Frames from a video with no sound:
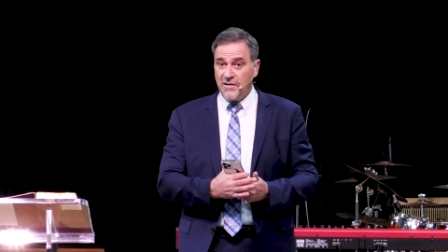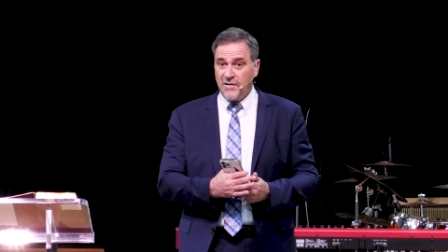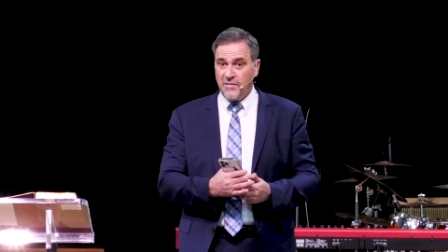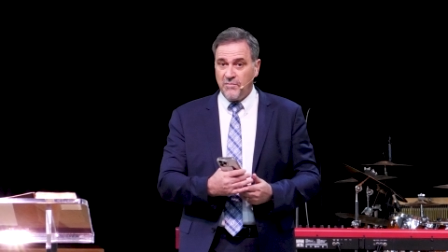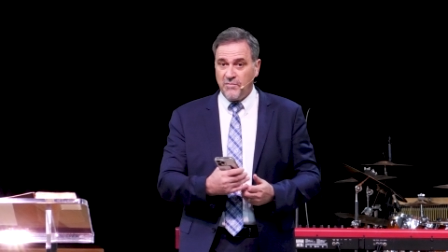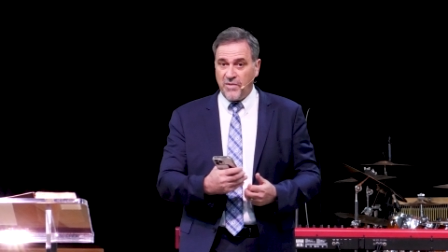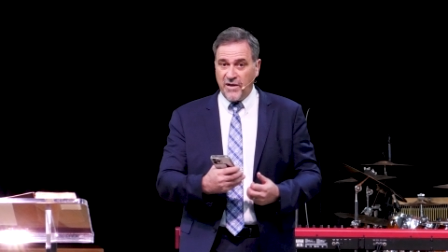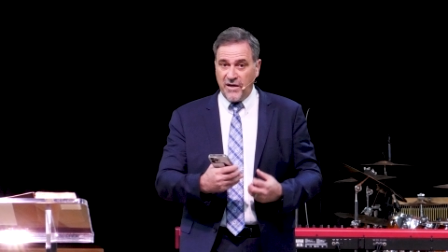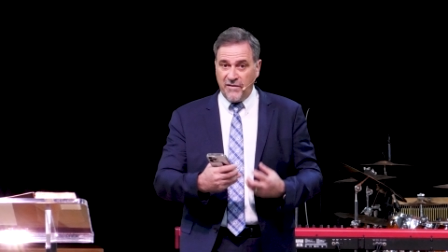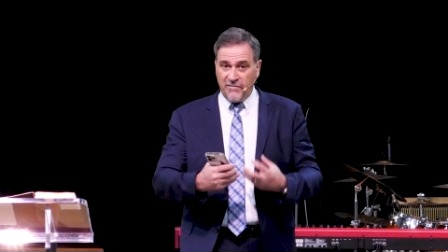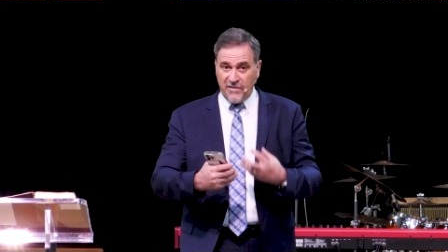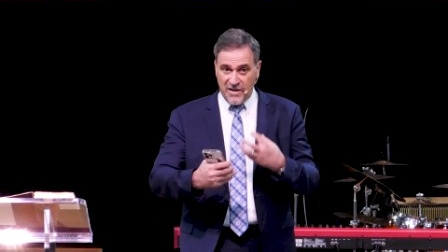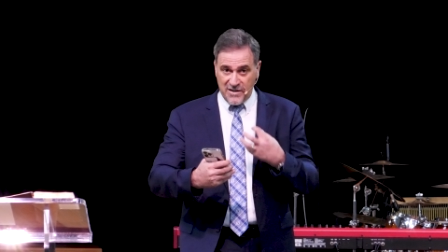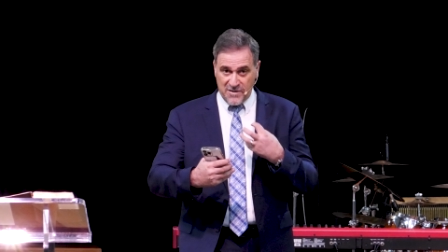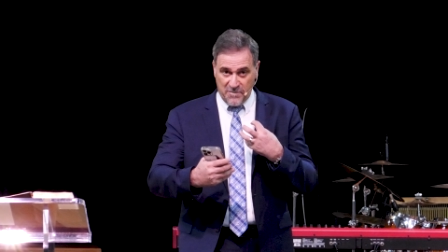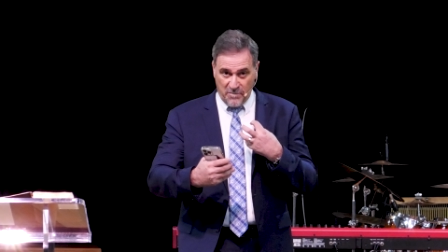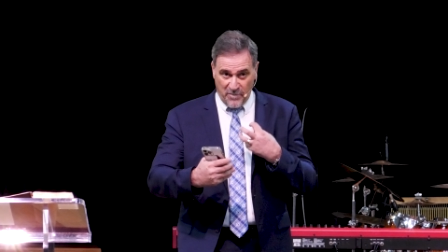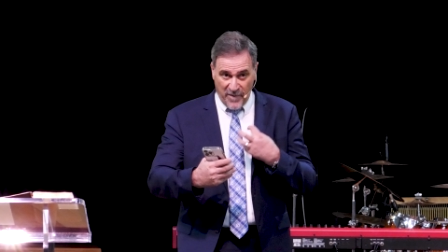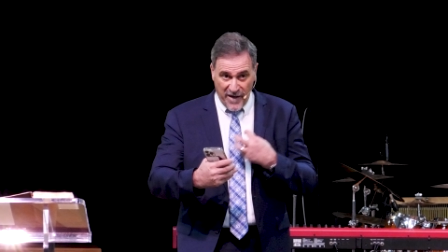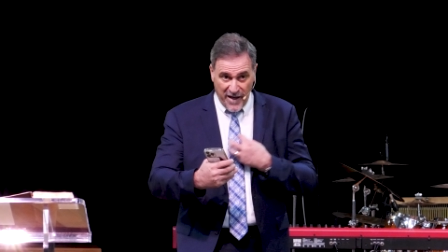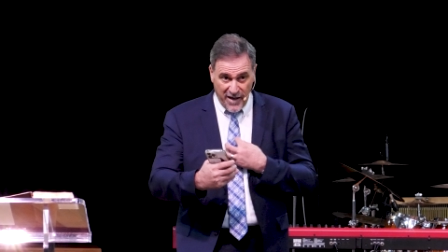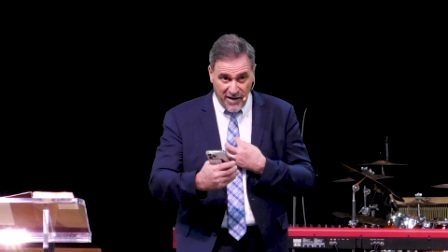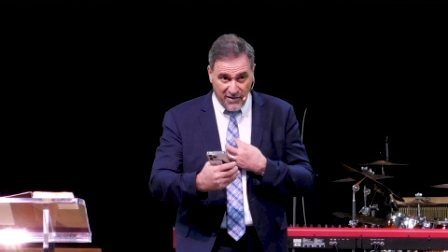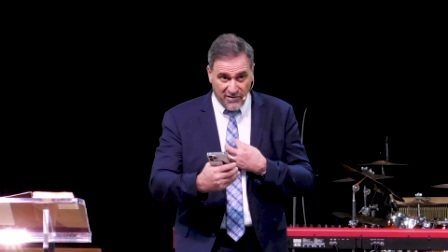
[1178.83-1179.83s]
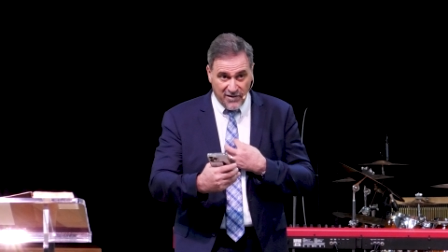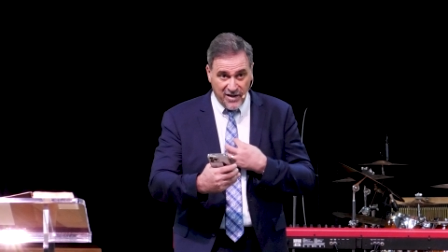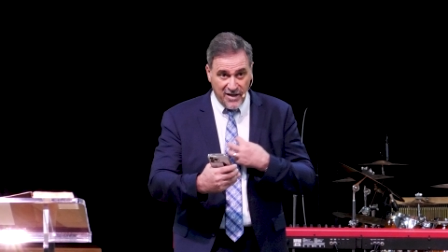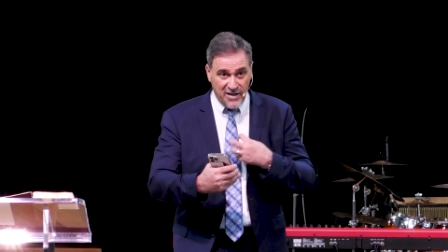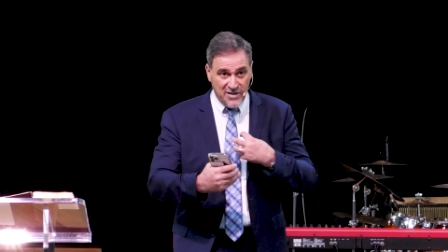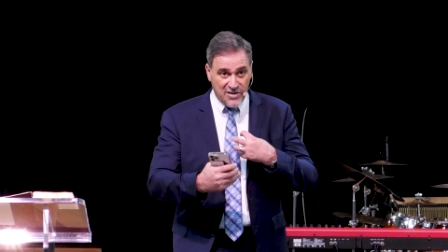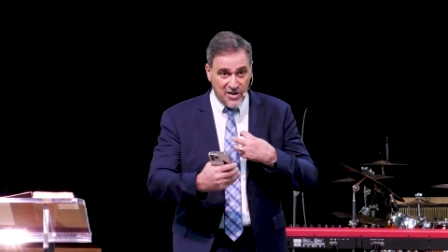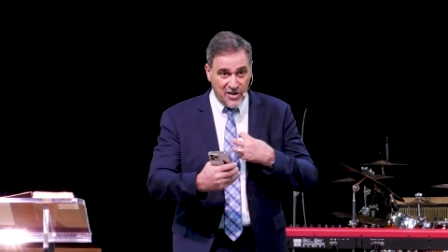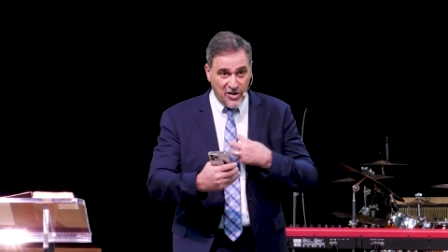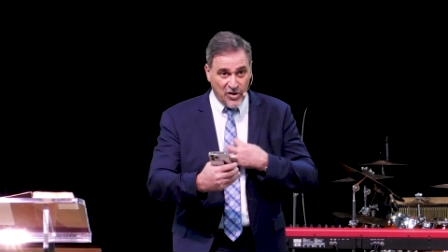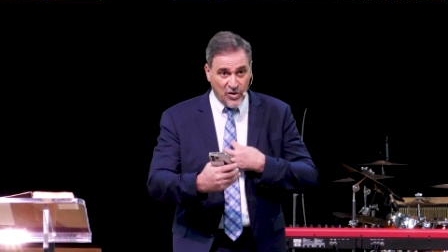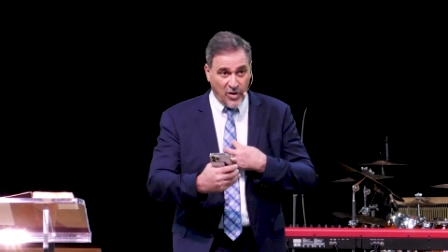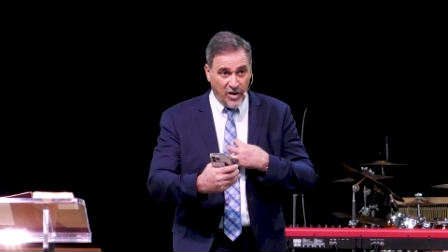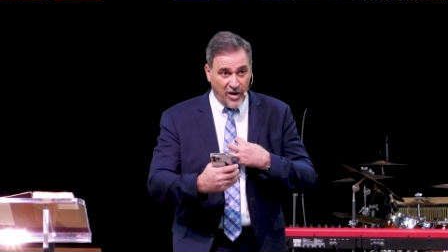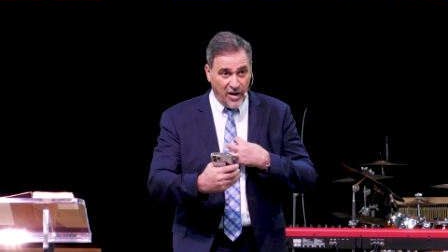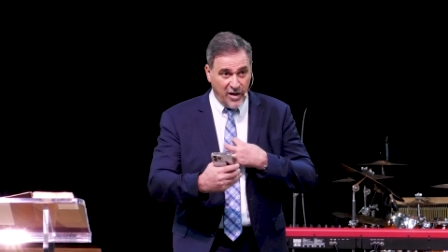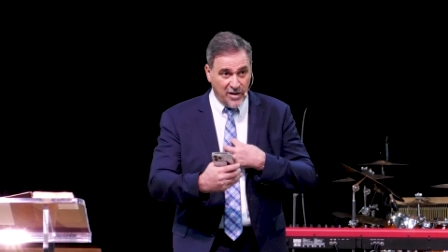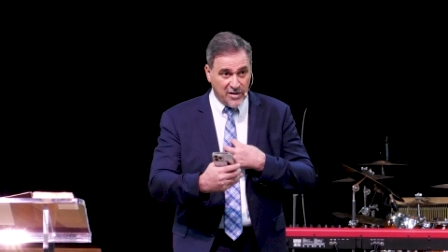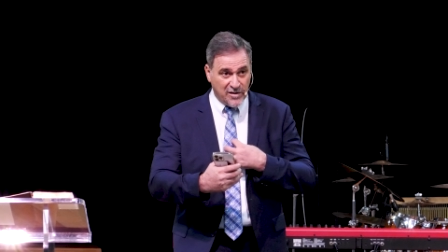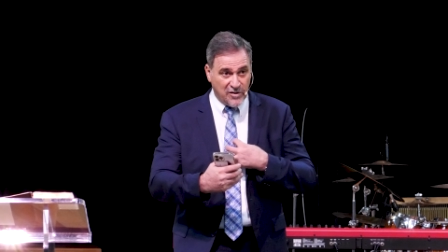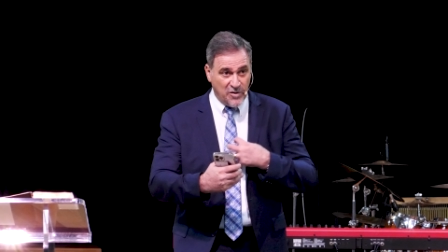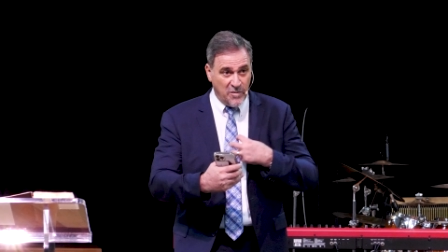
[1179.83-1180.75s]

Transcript: But if there's bad things in your heart,